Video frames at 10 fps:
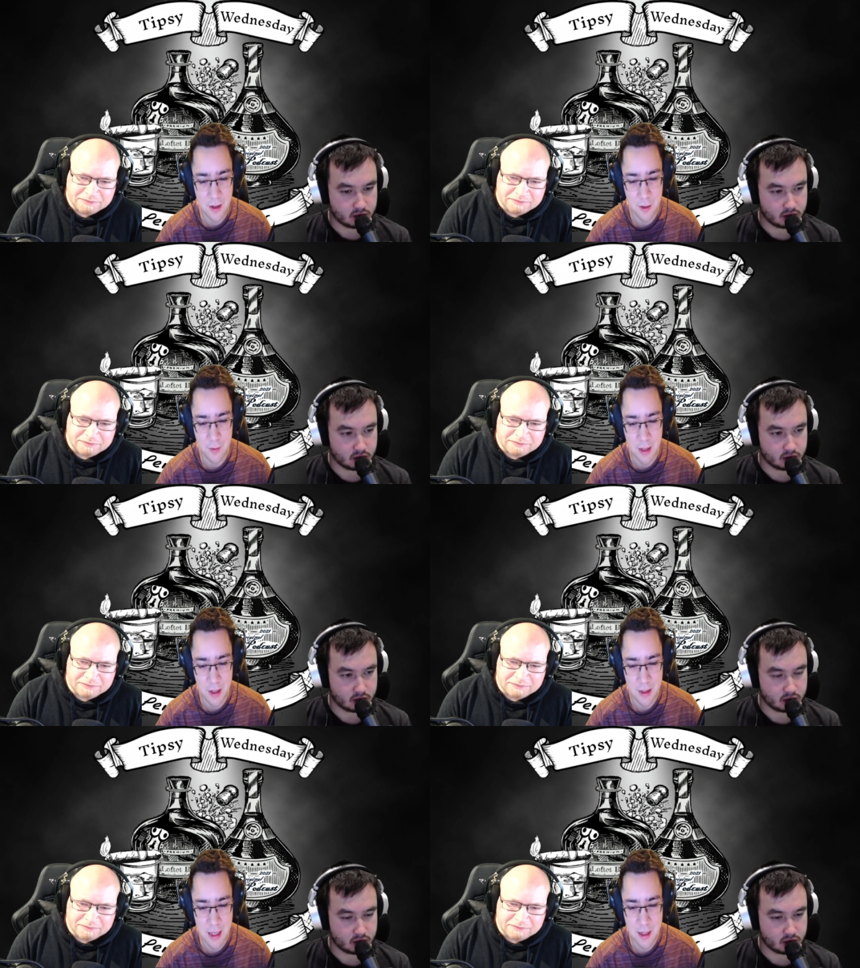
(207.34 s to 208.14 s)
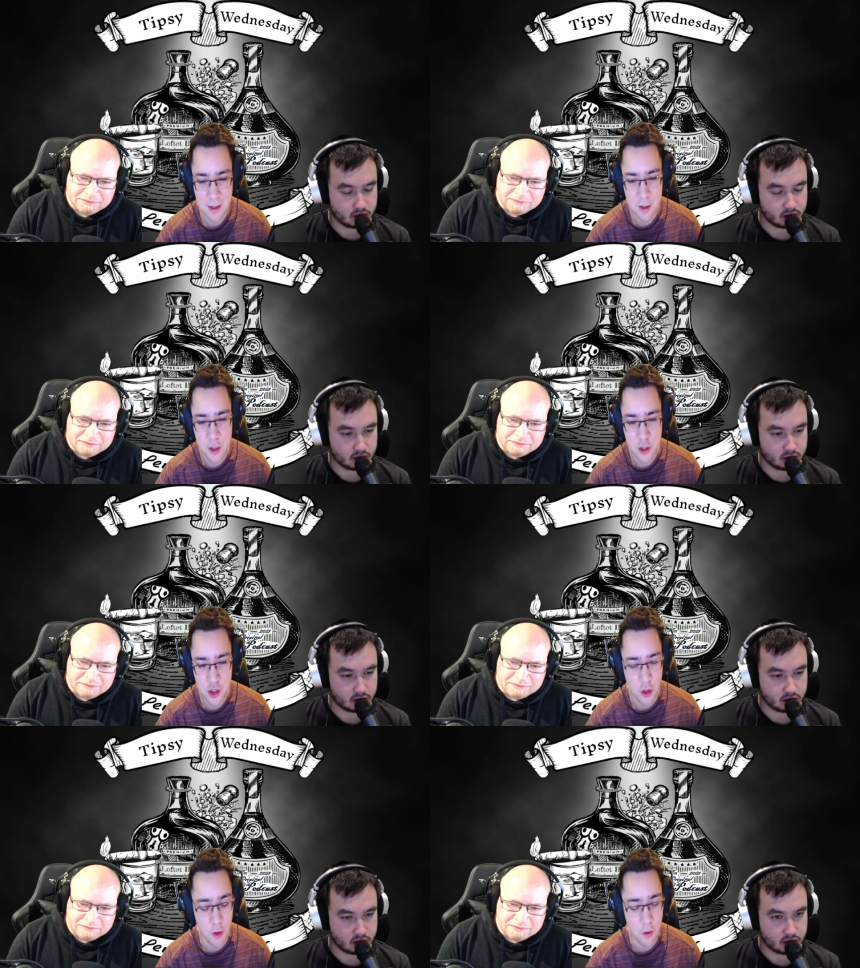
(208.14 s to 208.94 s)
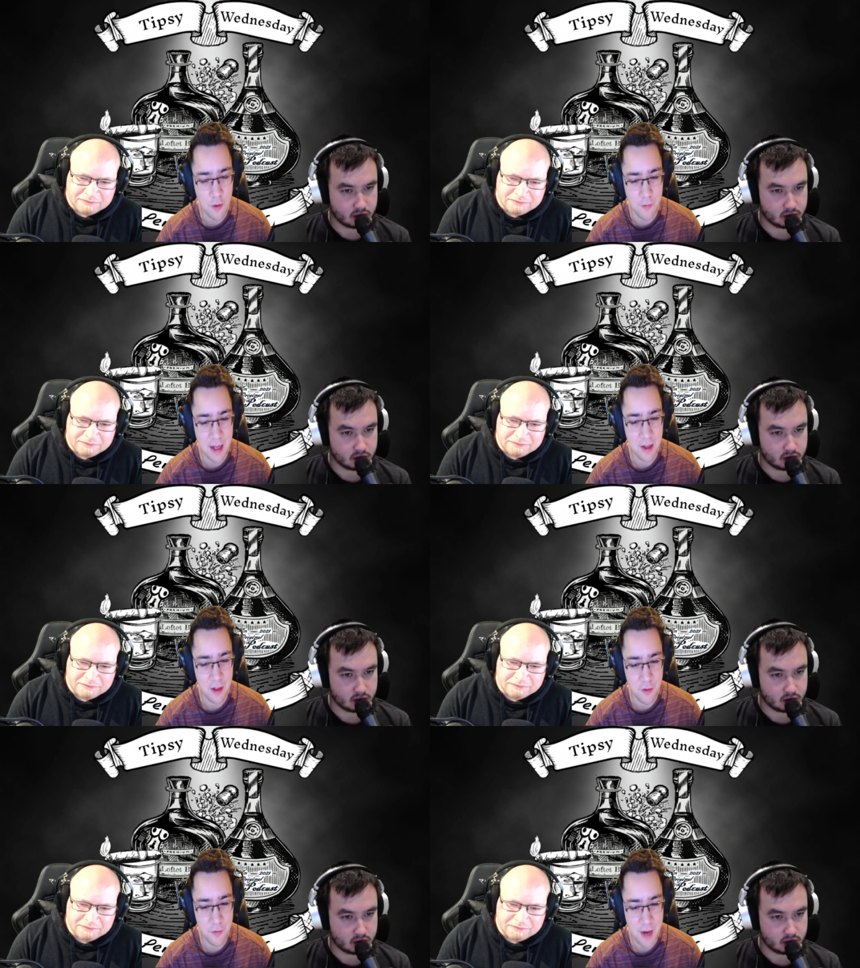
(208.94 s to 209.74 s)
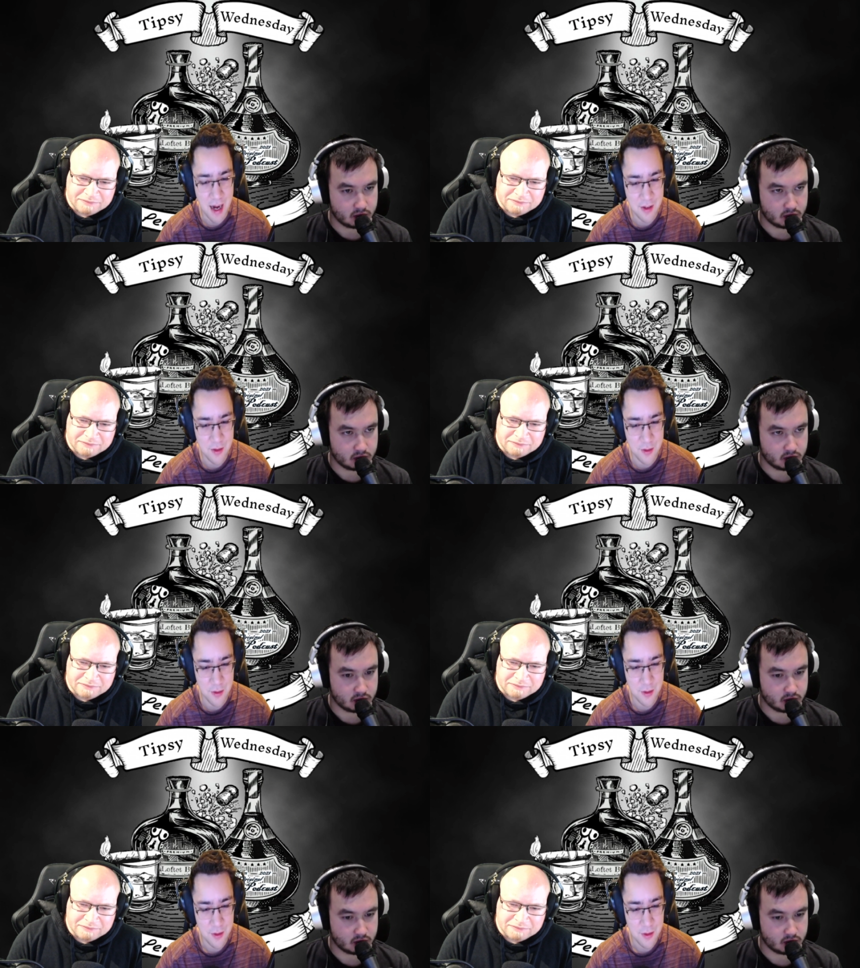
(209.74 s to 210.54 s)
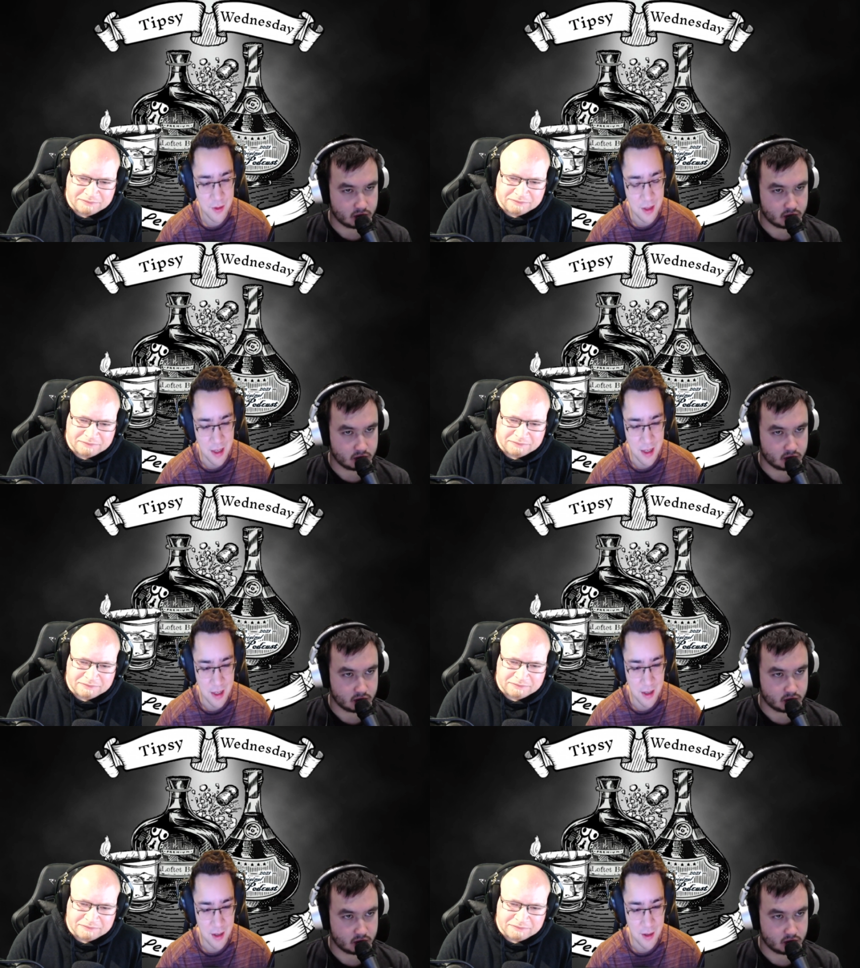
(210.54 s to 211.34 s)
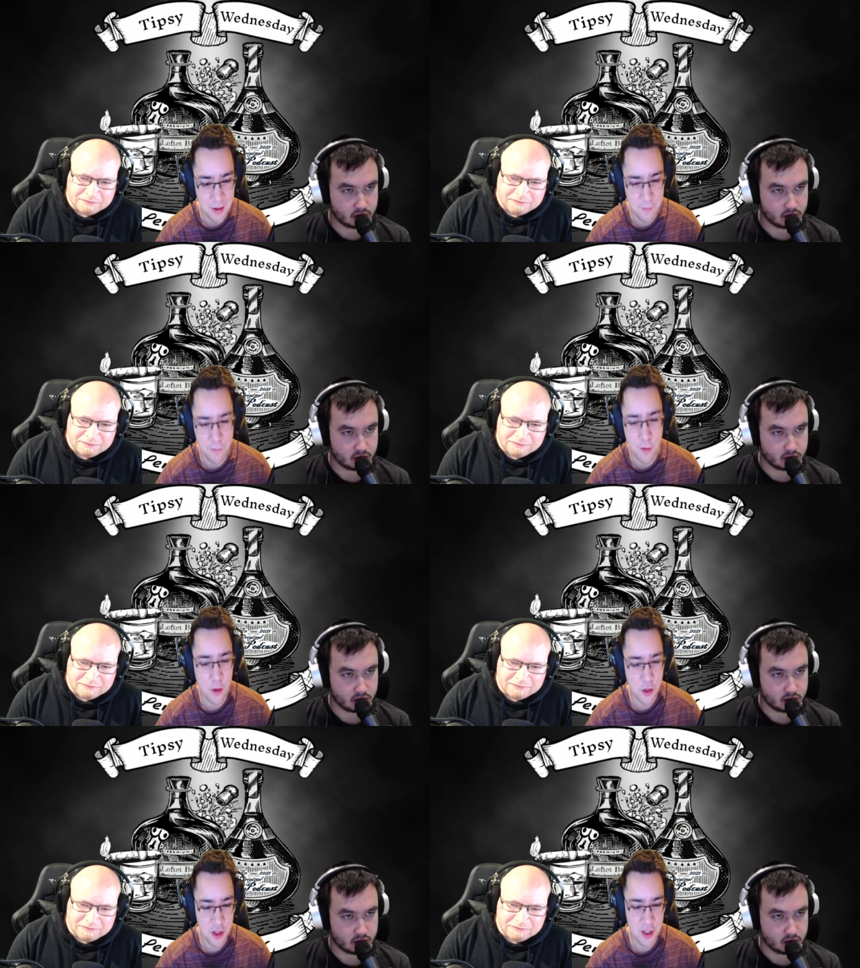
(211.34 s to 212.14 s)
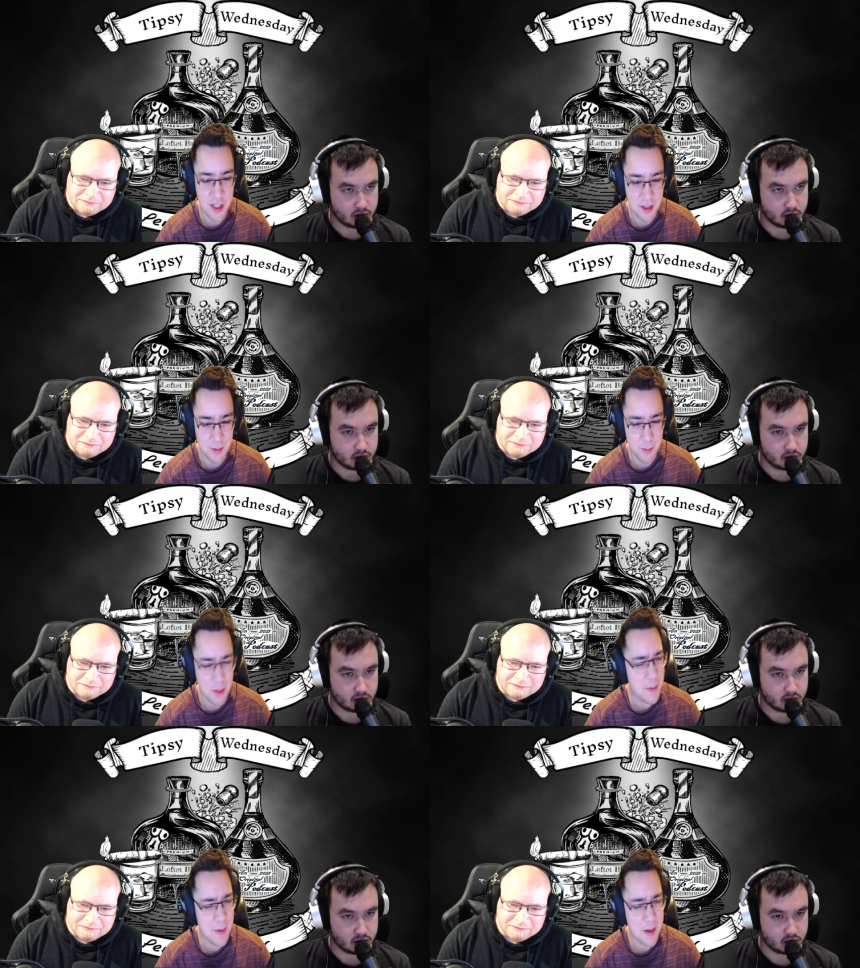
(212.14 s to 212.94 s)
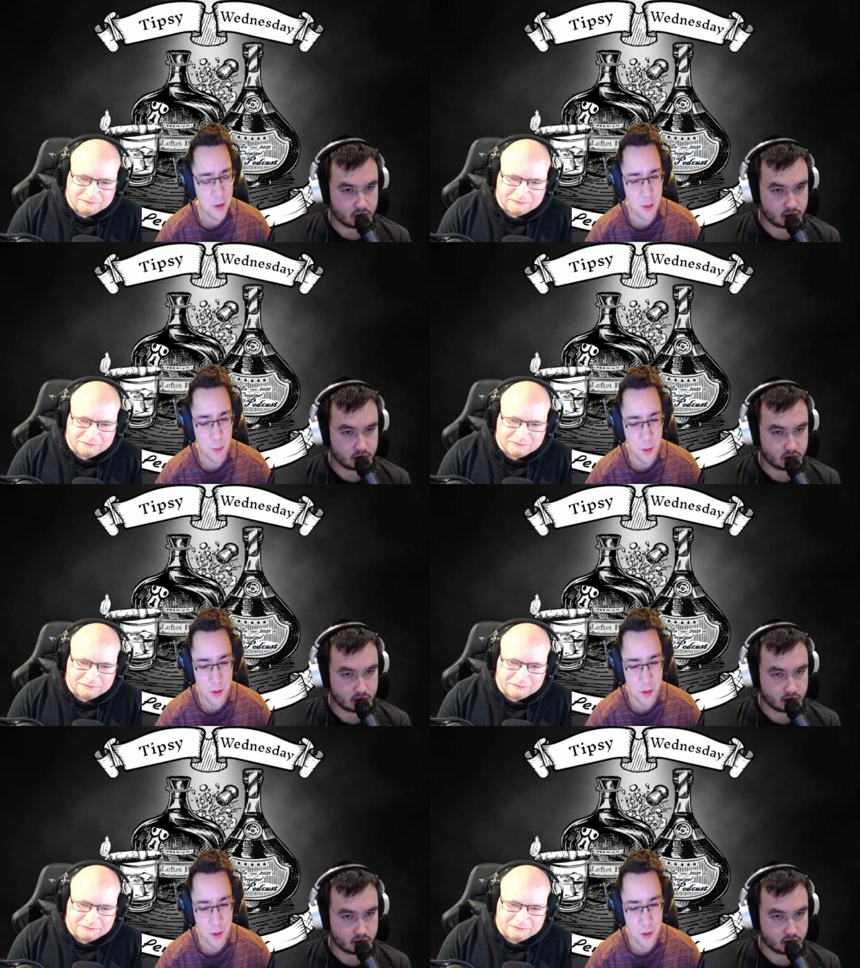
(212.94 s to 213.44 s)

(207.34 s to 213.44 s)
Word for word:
Speaker 1: of like a shock value factor uh, the first season. Maybe because it was